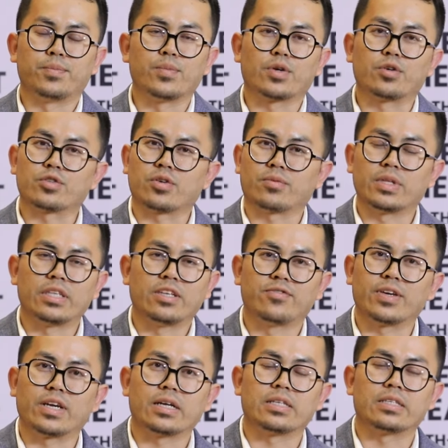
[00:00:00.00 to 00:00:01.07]
because of the
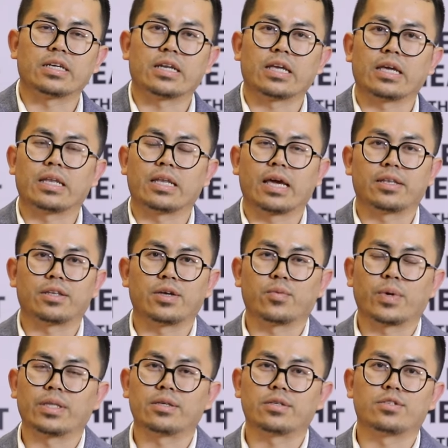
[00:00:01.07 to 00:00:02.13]
difficult terrain and the
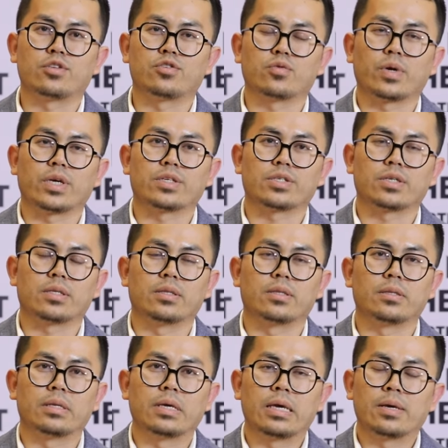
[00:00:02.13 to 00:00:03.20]
weather
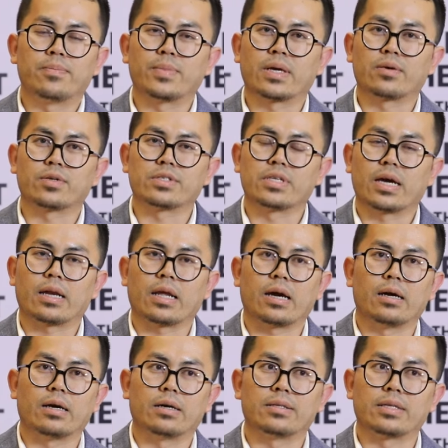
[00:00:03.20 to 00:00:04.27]
situation, because there
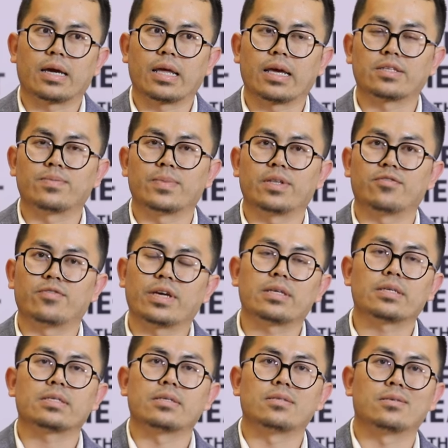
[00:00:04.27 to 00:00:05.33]
has been
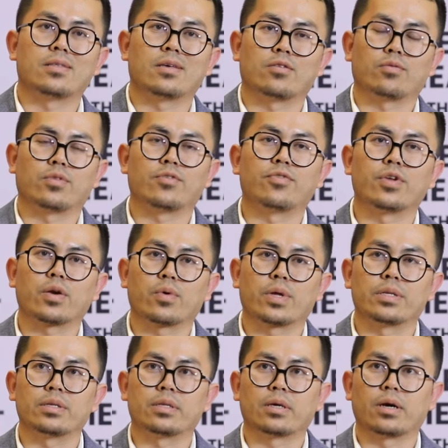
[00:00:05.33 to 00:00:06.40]
various incidents of the
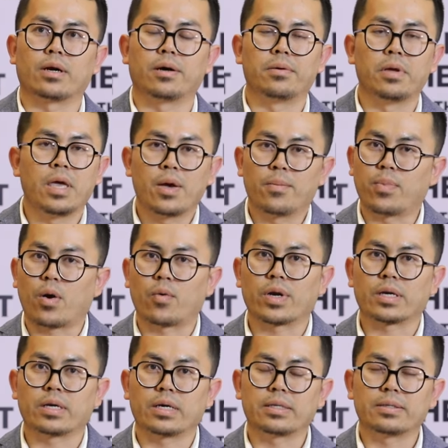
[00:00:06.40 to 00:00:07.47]
frequent power
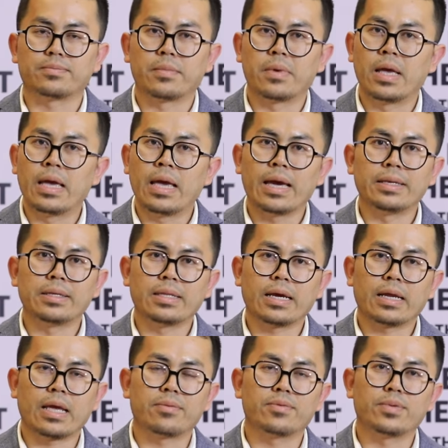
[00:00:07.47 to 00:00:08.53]
cut, and
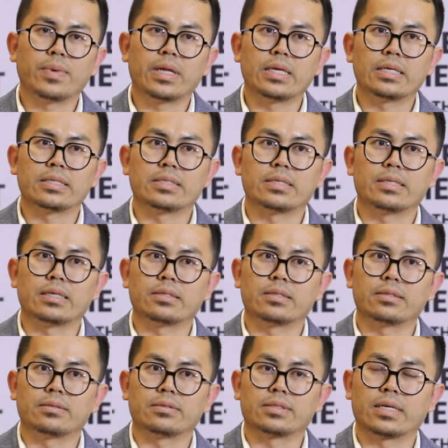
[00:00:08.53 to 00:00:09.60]
there have been many
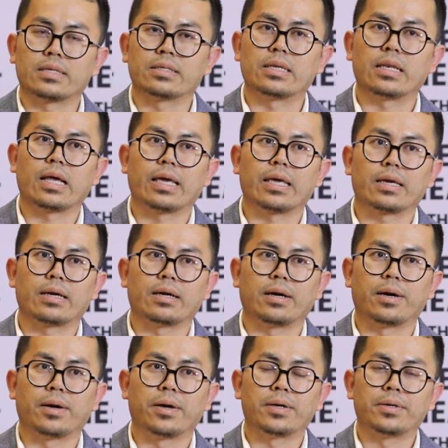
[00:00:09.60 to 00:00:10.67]
incidents, certain like
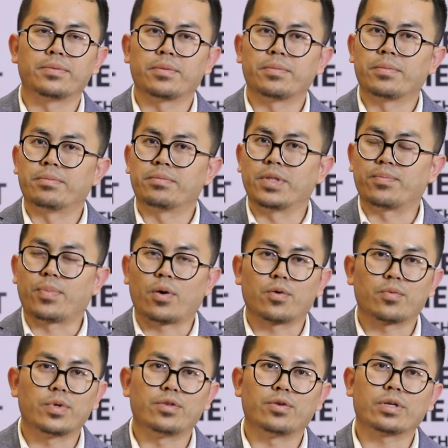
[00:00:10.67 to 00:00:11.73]
the
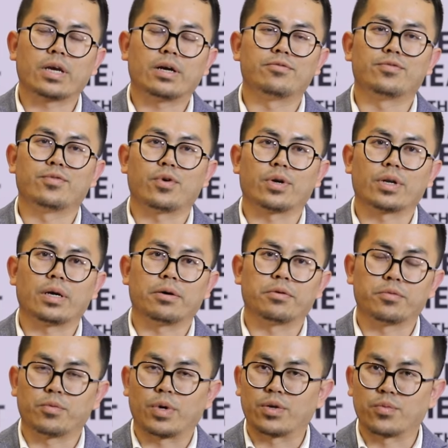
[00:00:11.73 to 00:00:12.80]
power will not come for
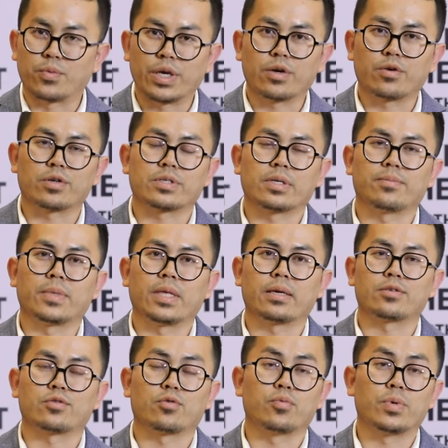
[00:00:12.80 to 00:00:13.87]
1 week or
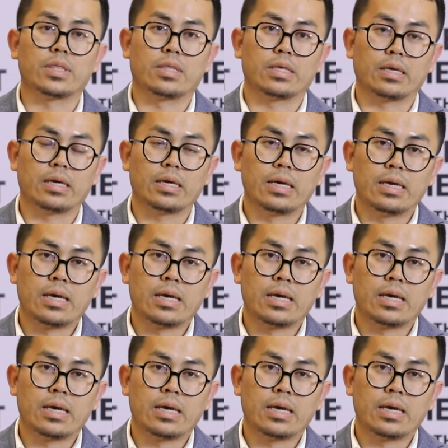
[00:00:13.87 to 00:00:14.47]
something. So with the